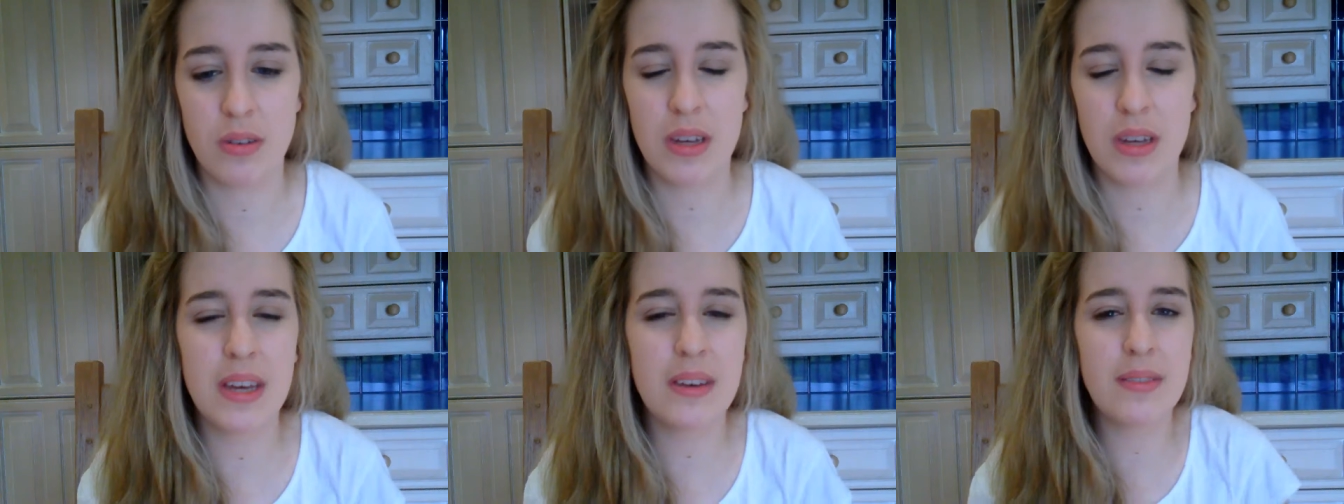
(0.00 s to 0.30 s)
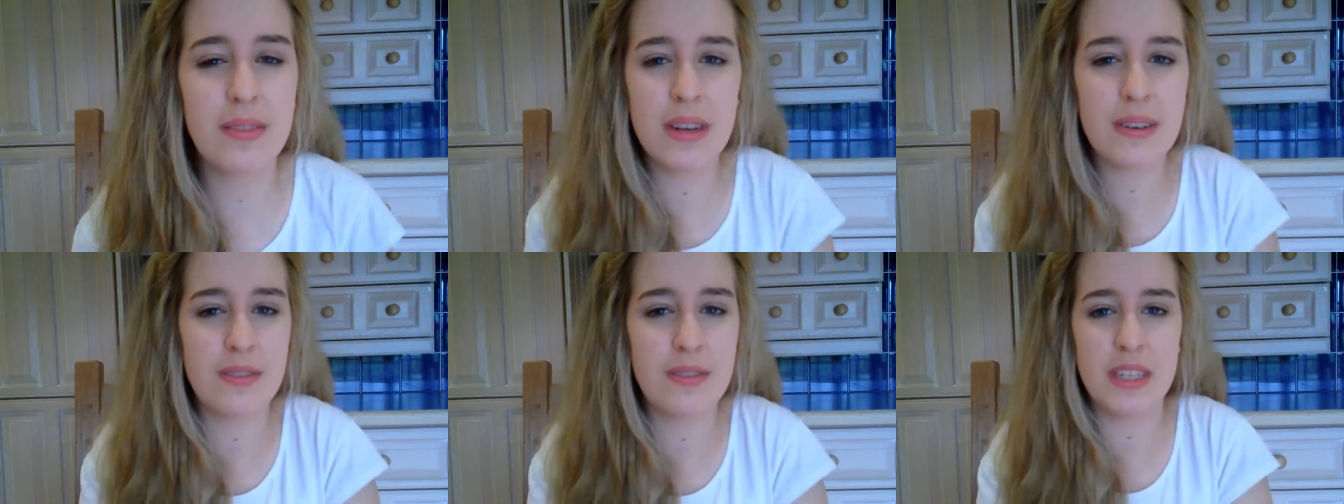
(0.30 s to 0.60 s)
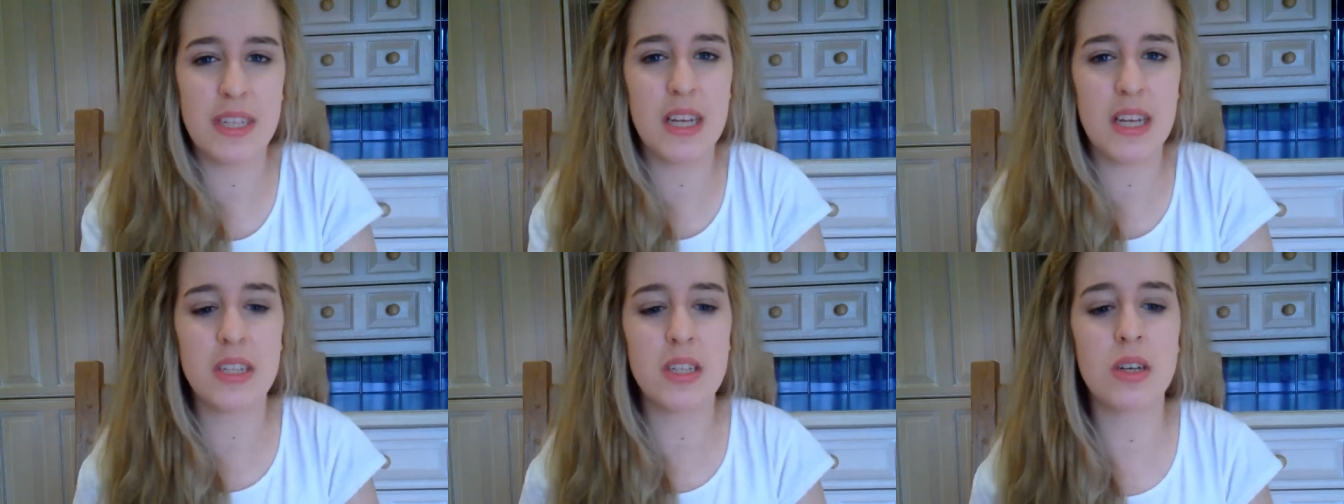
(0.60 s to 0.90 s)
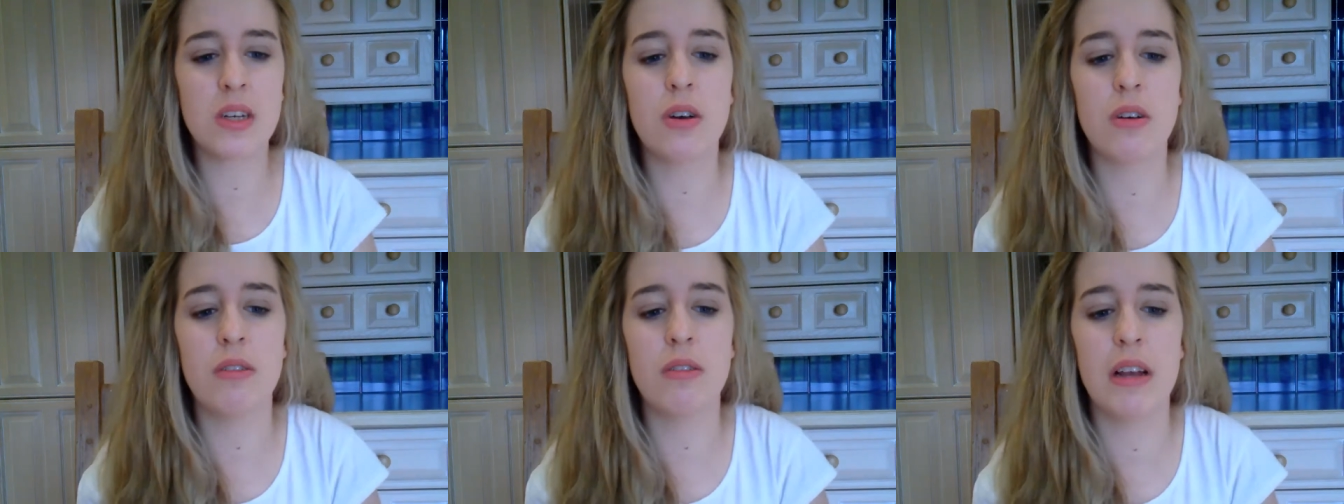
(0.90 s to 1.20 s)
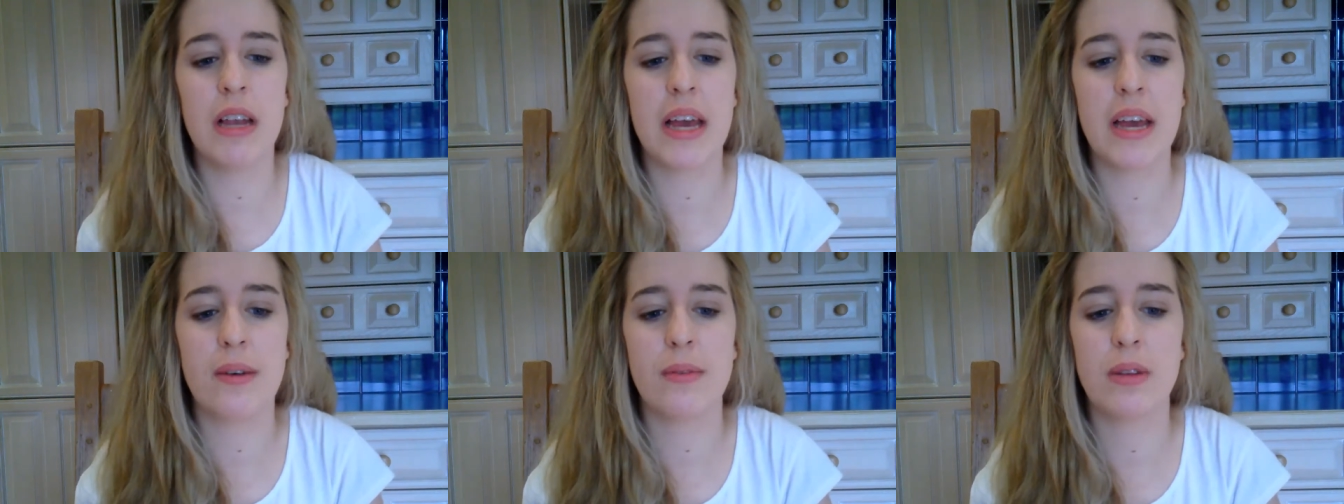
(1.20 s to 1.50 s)
even if it doesn't
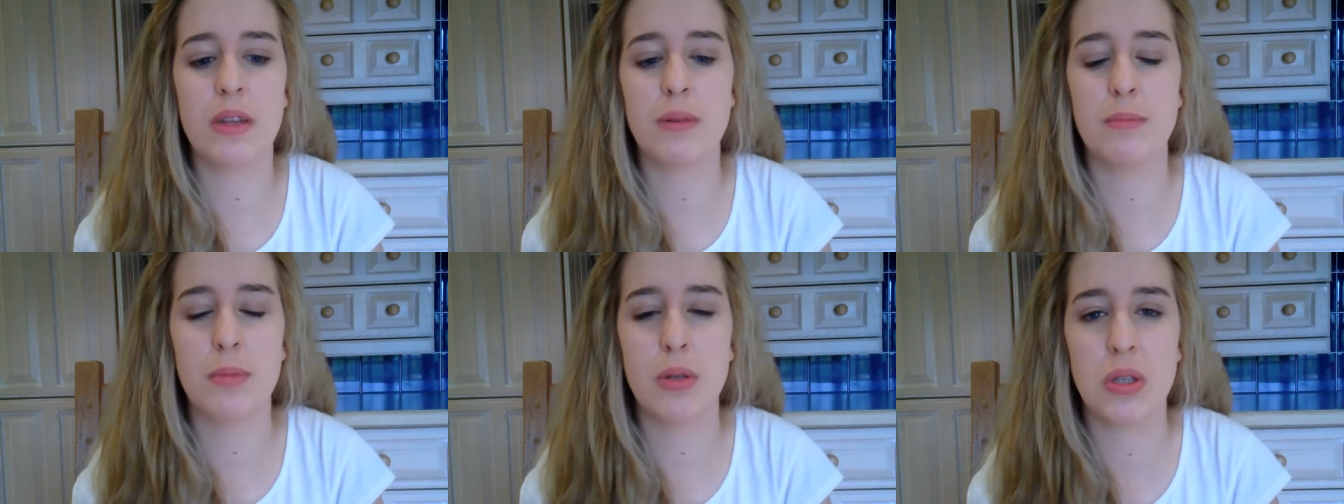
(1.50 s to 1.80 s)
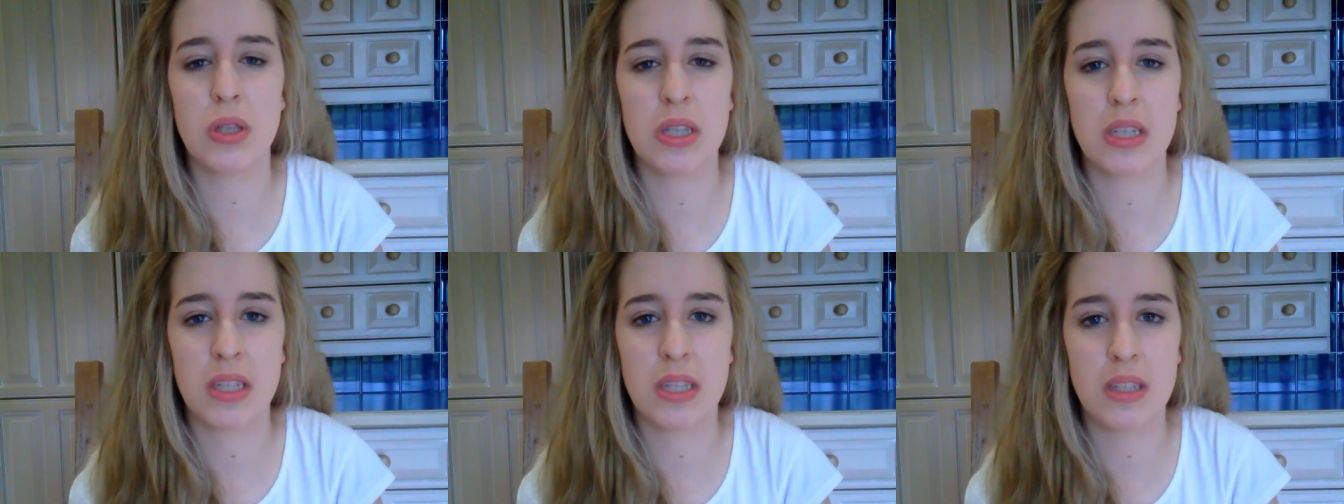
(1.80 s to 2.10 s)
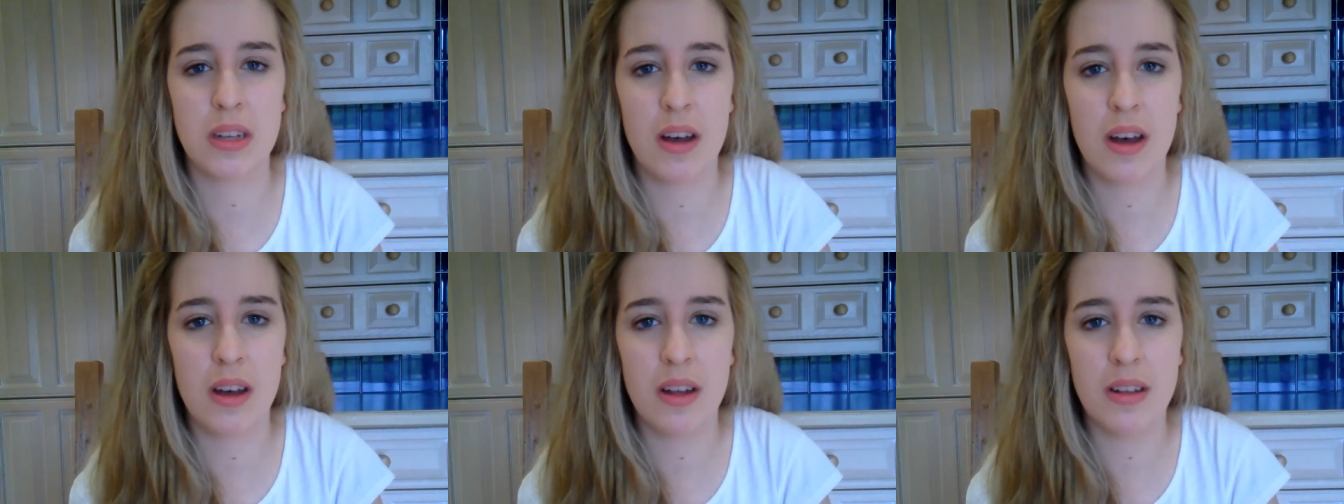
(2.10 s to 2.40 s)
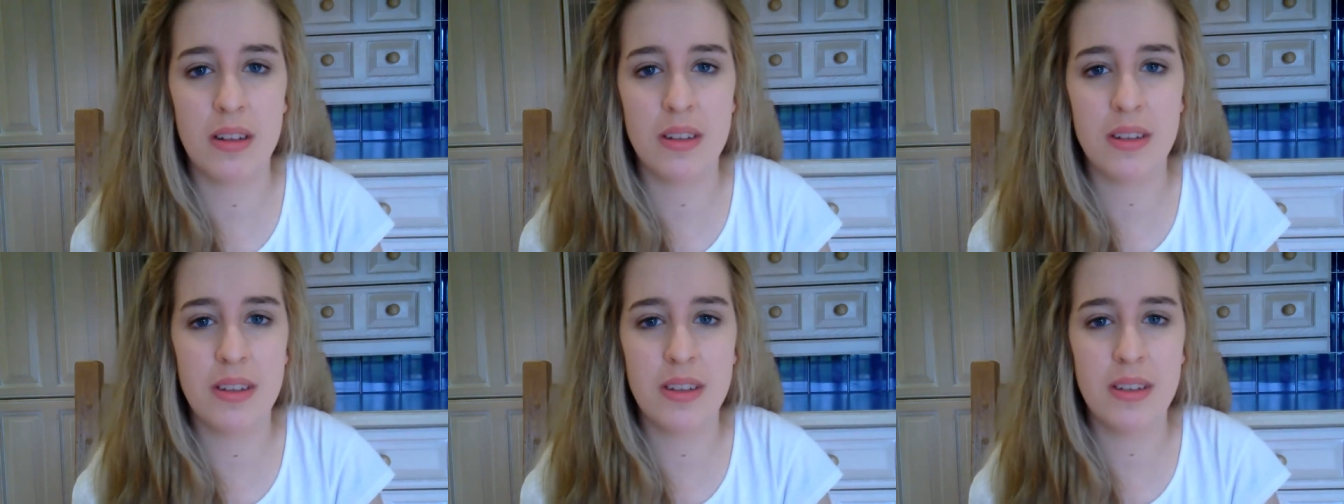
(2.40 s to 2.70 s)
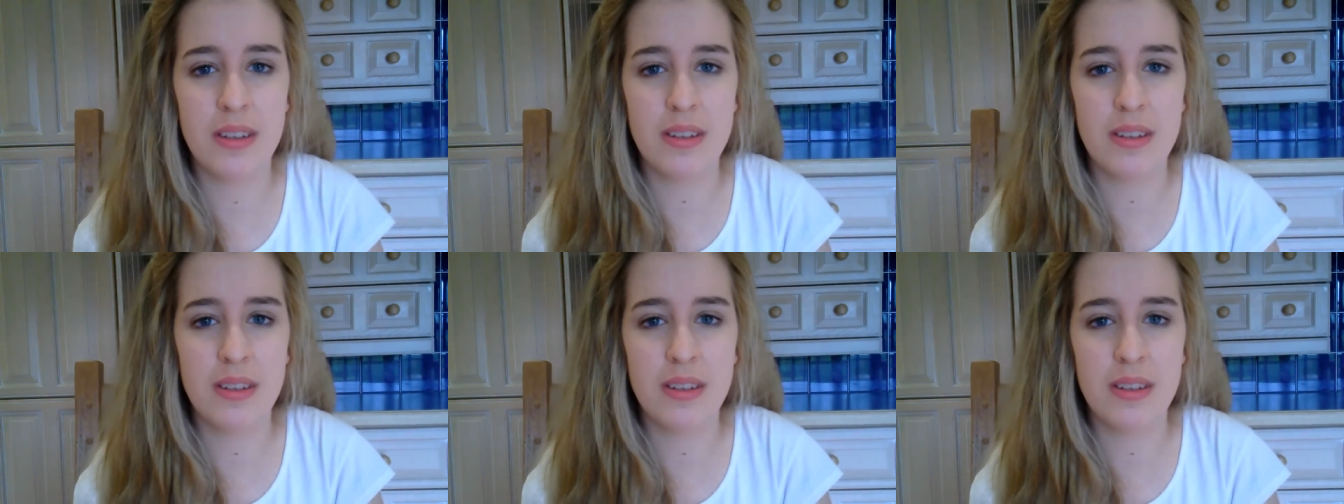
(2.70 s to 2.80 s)
correlate with the music style.